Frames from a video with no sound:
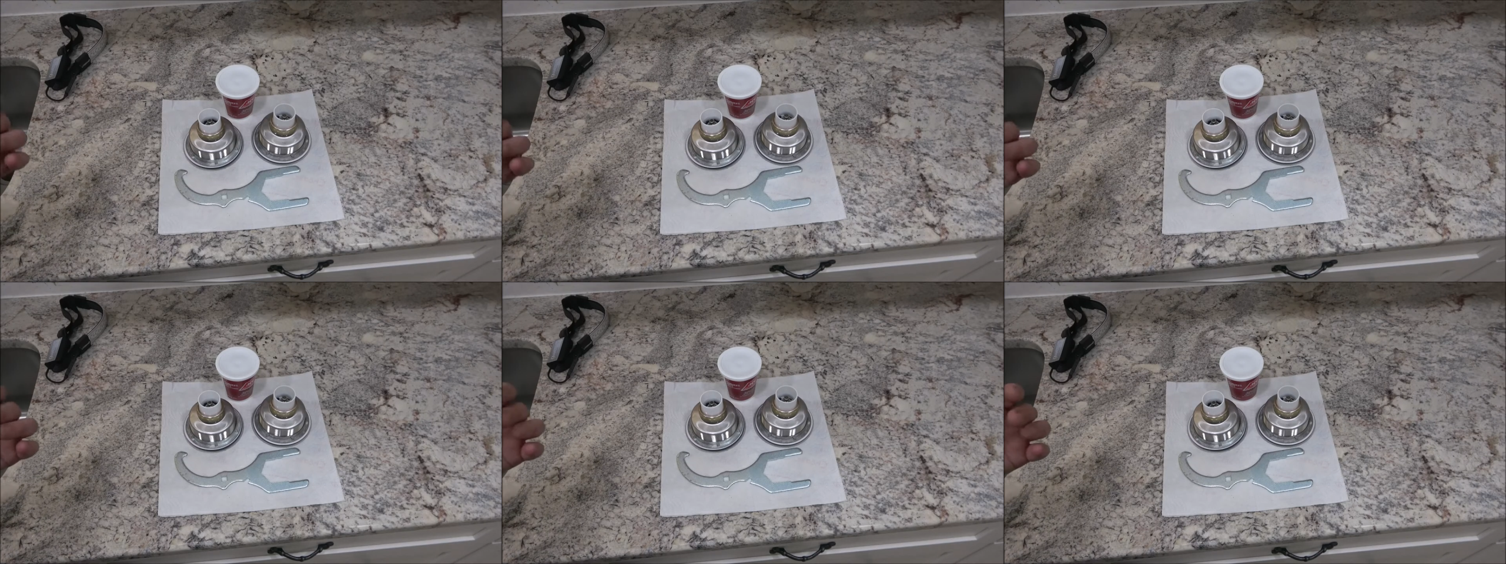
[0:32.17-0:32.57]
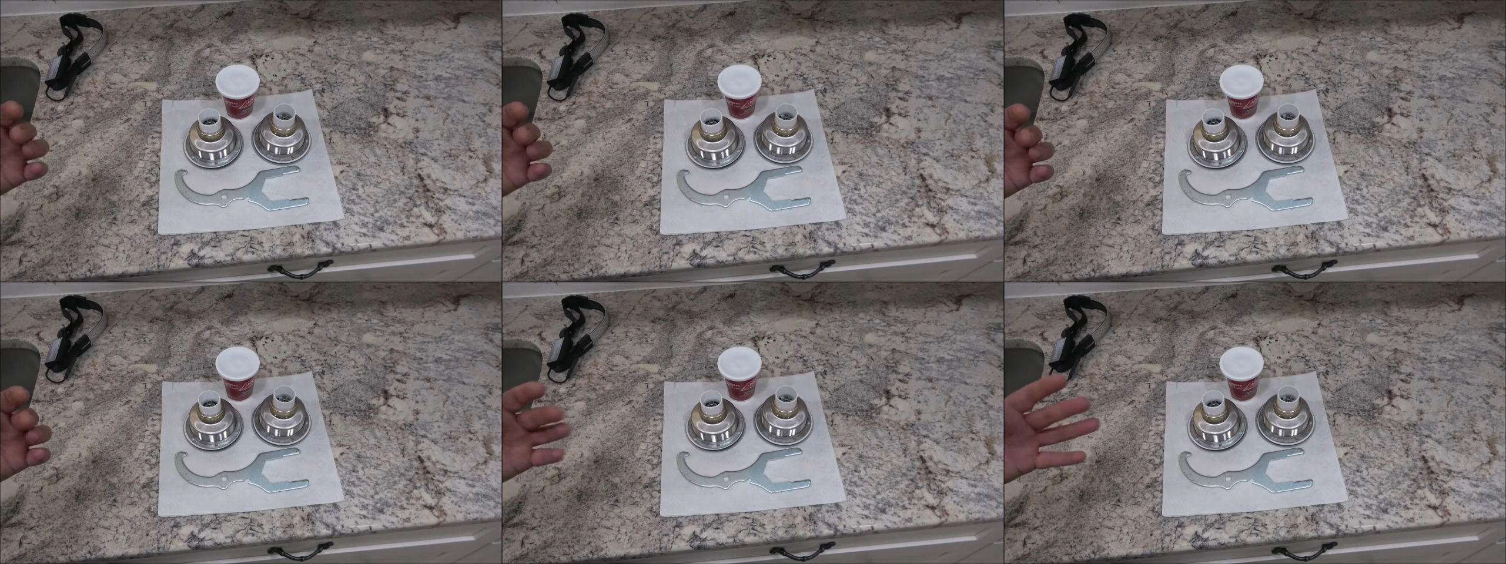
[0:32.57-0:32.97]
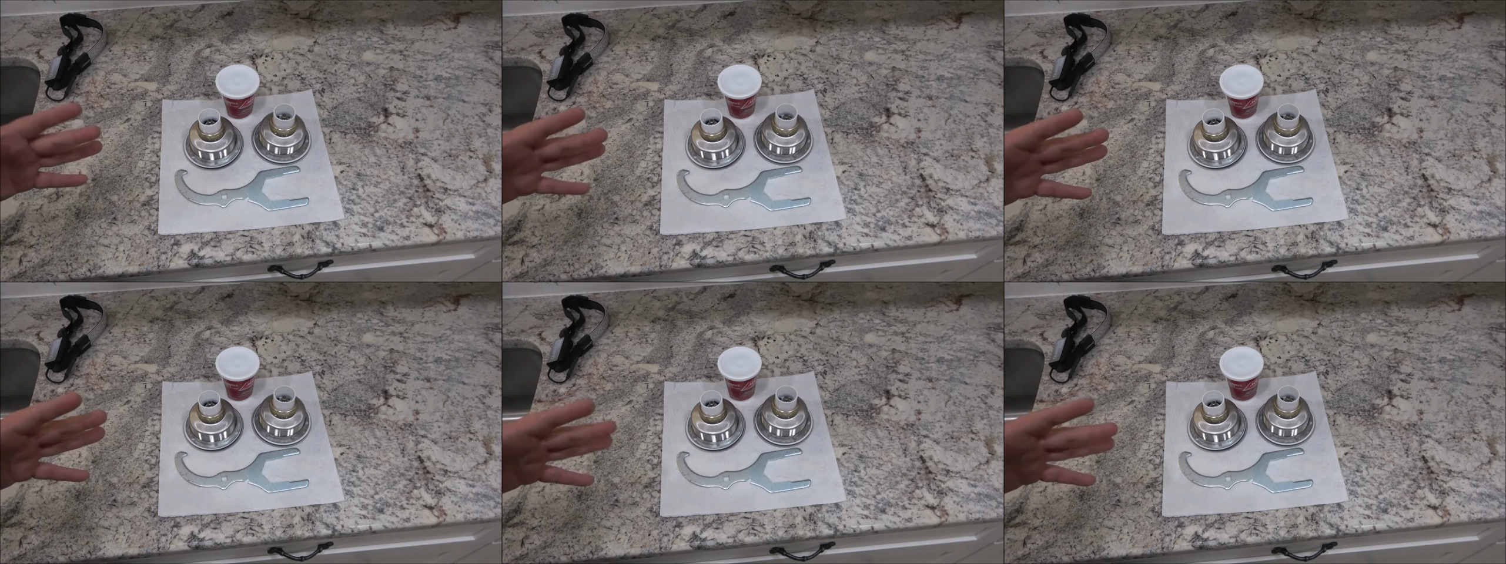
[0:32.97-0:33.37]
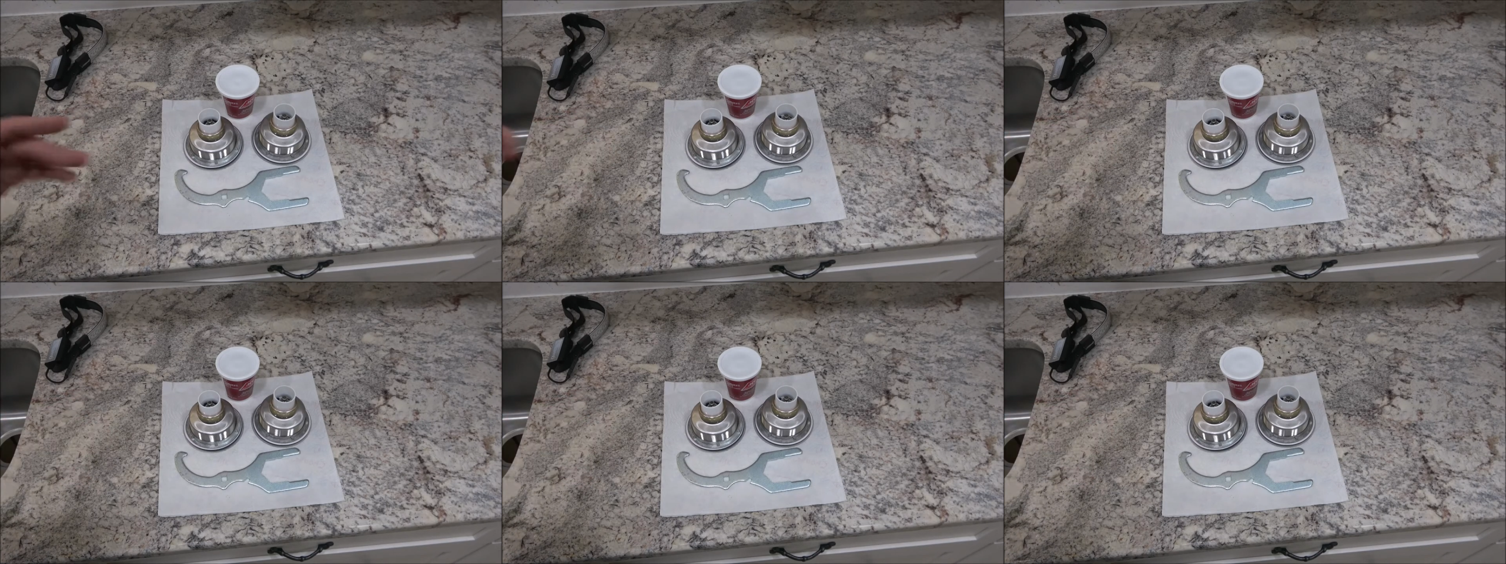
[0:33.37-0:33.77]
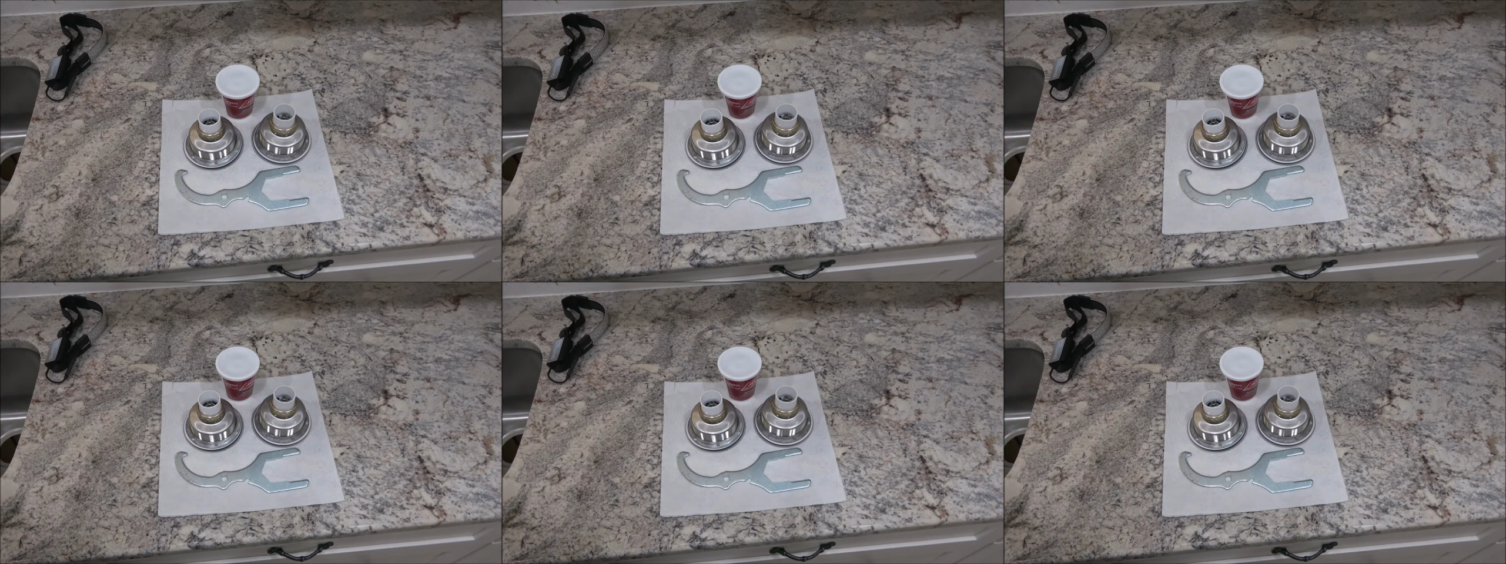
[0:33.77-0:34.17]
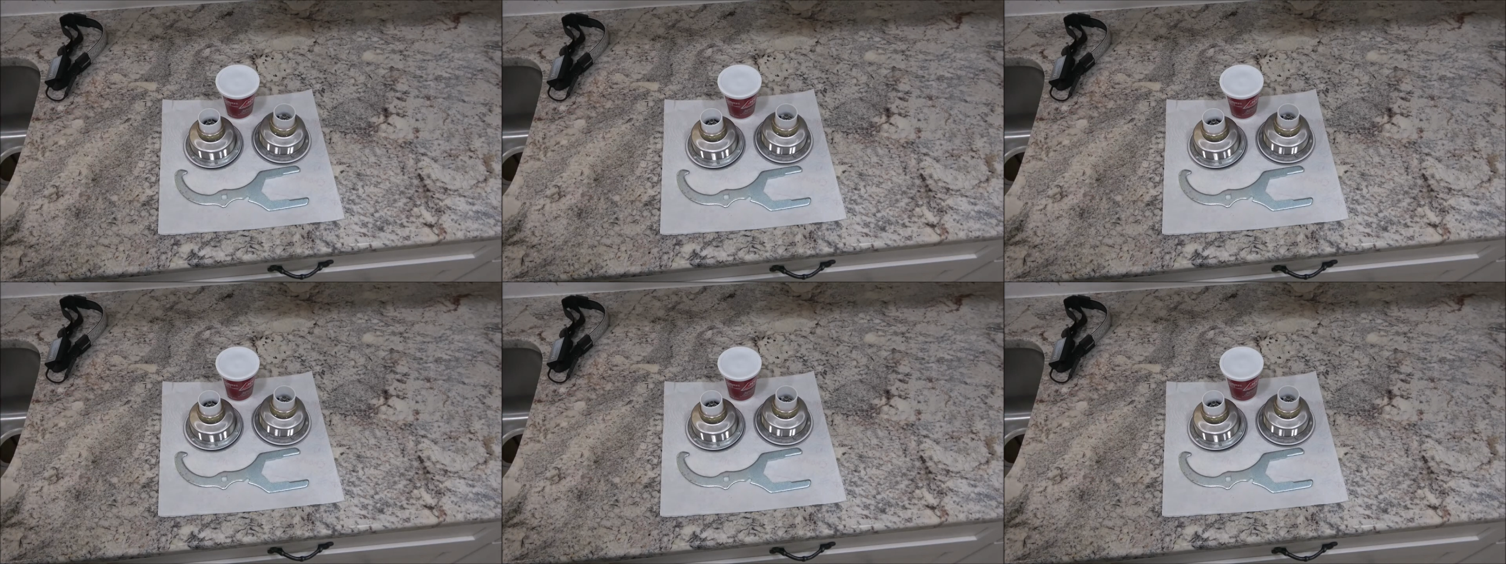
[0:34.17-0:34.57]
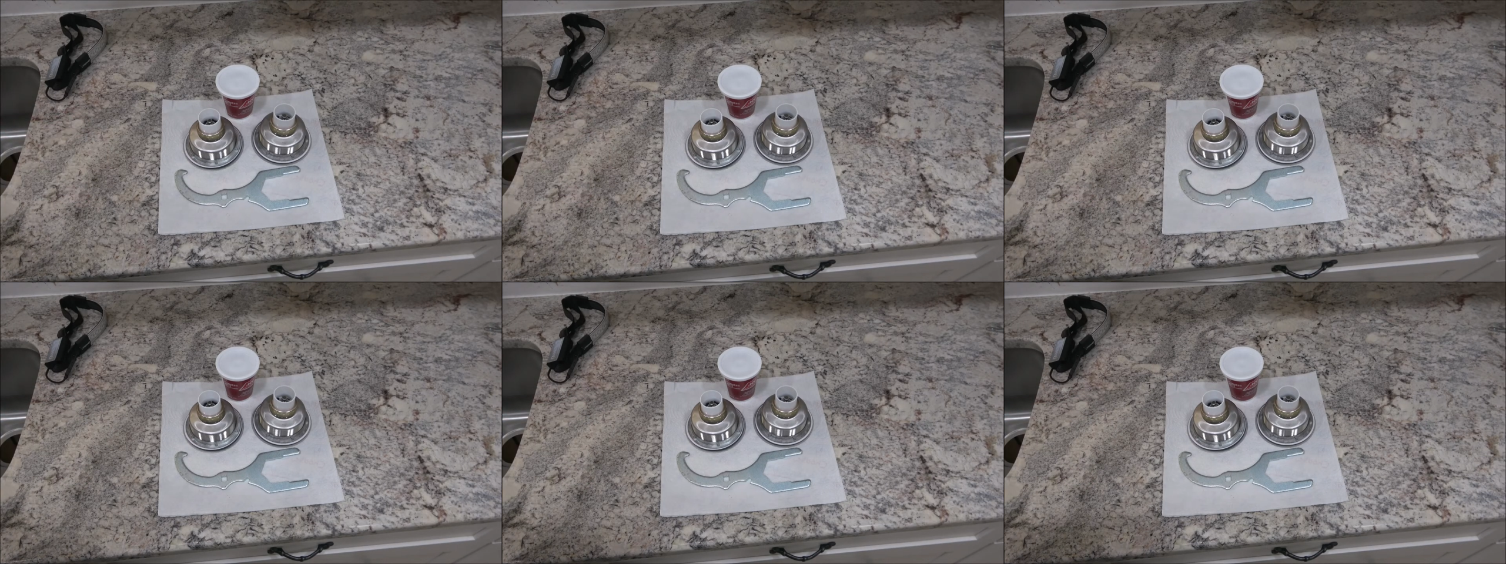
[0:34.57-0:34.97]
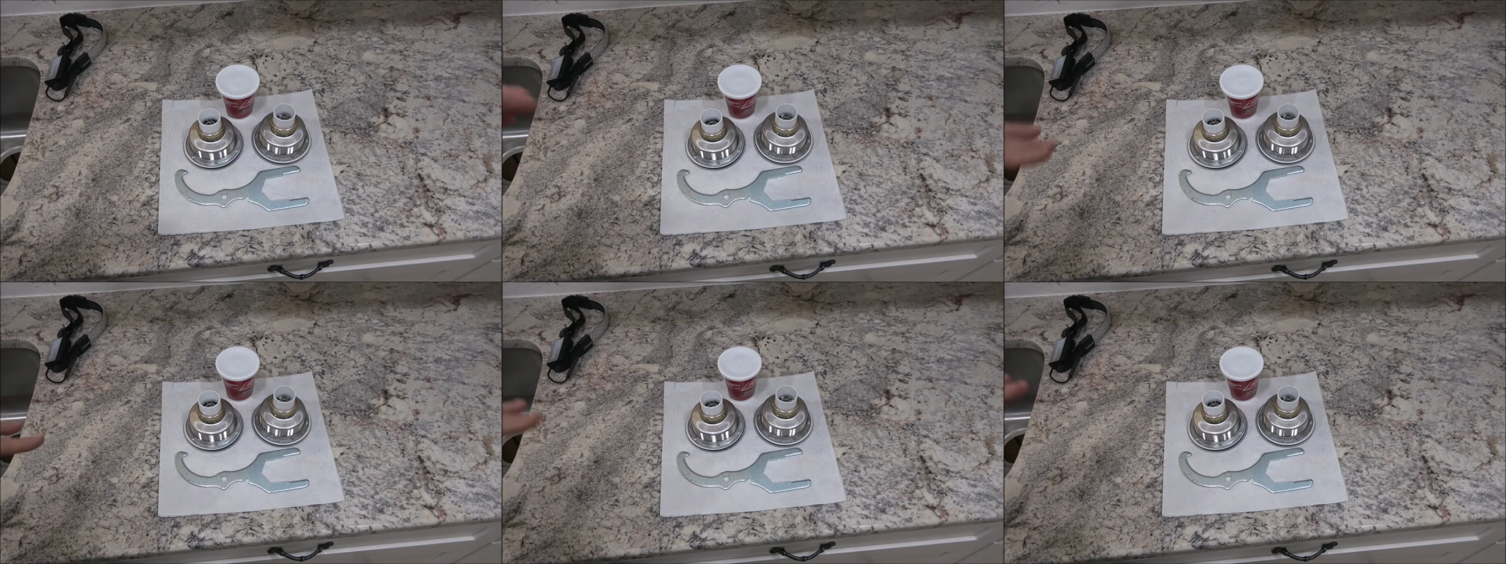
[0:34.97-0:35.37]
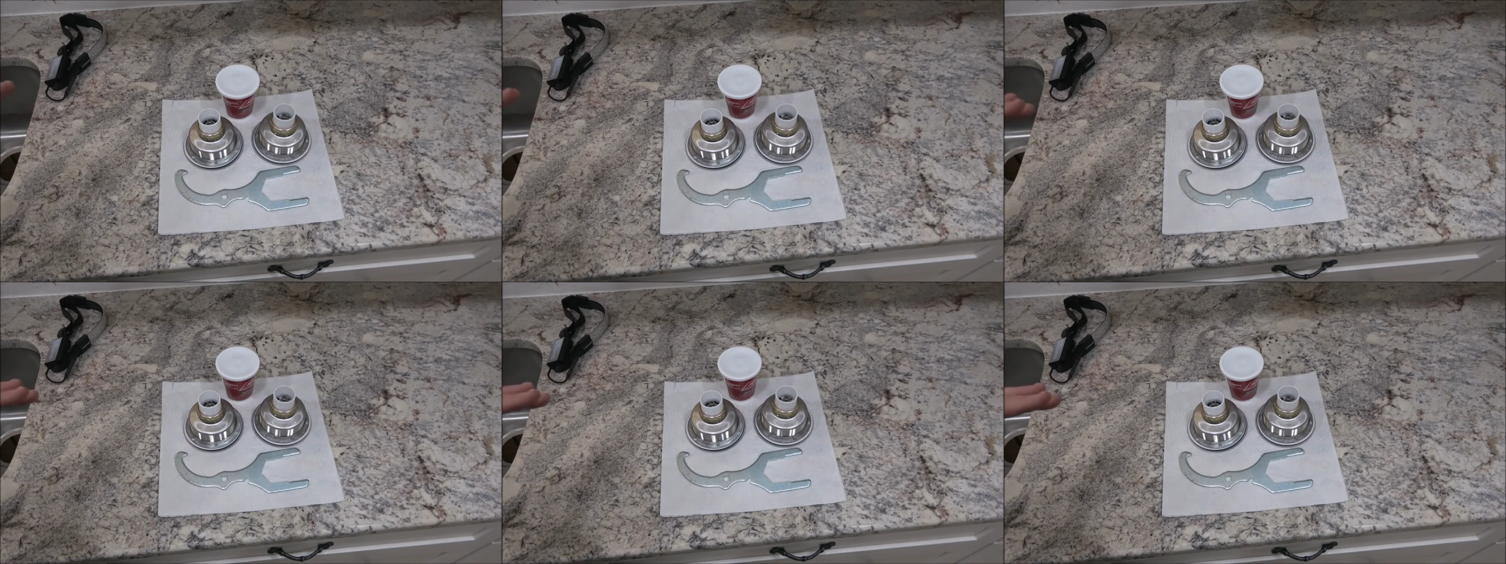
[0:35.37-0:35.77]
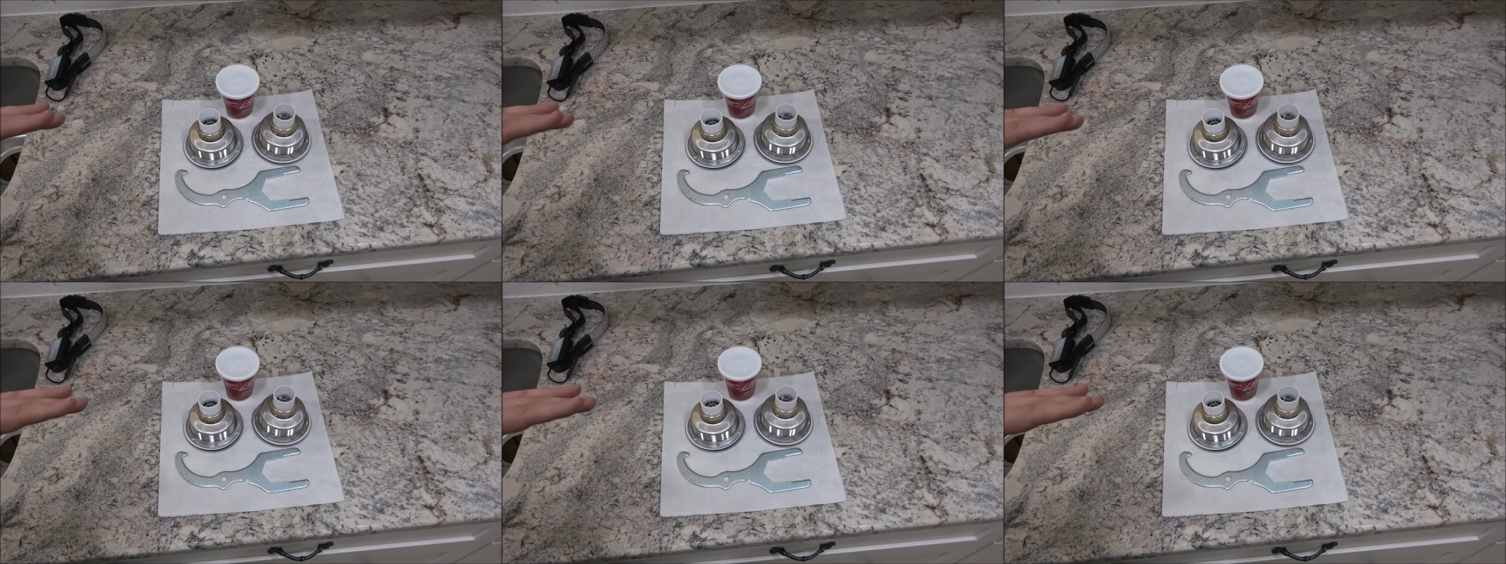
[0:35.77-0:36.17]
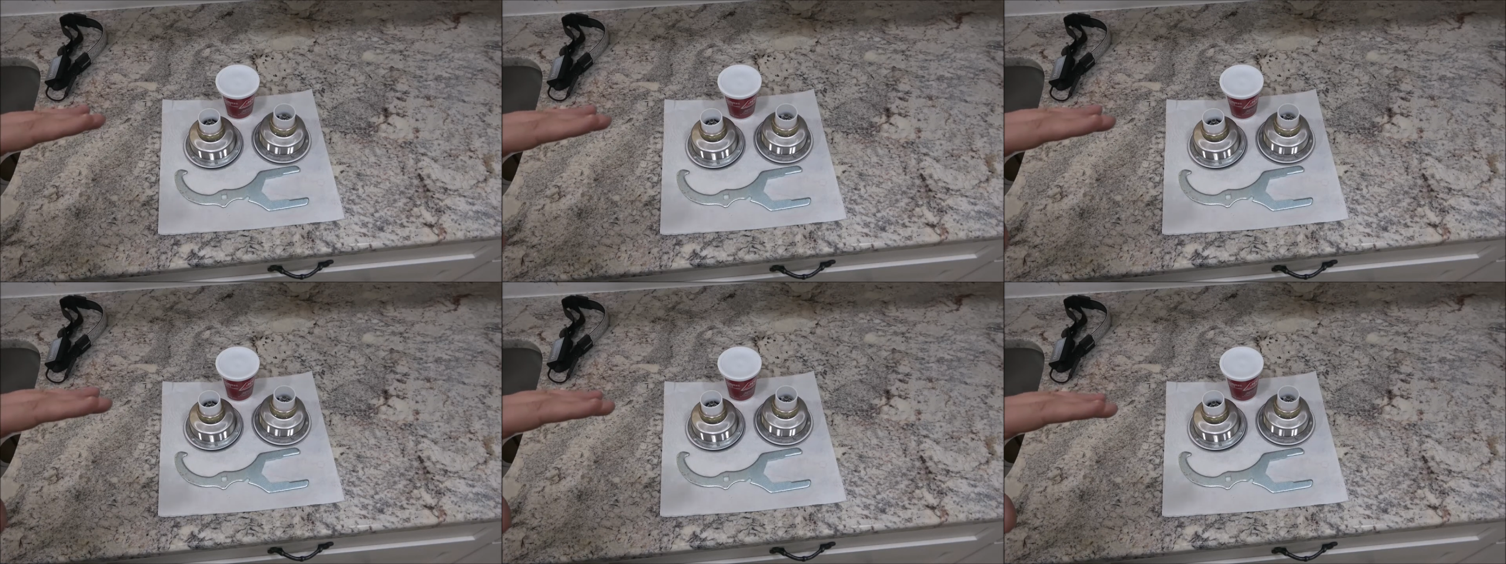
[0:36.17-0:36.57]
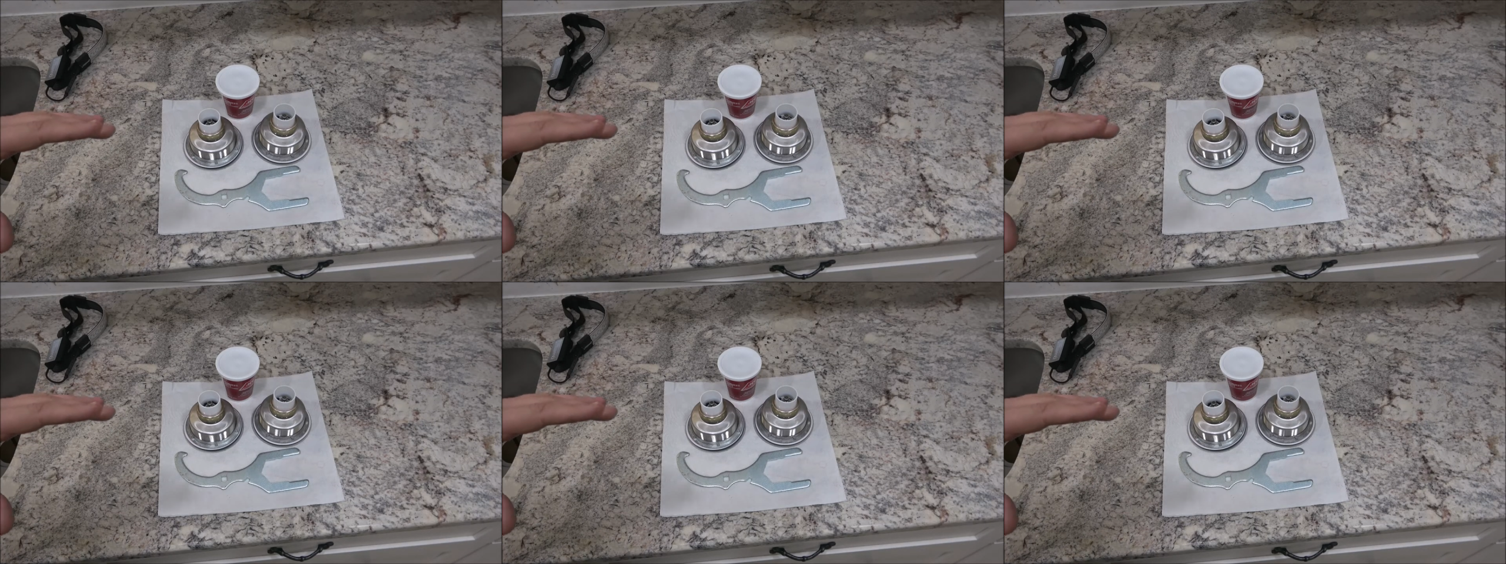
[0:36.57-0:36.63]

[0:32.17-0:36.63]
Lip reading: [unreadable: no face in view]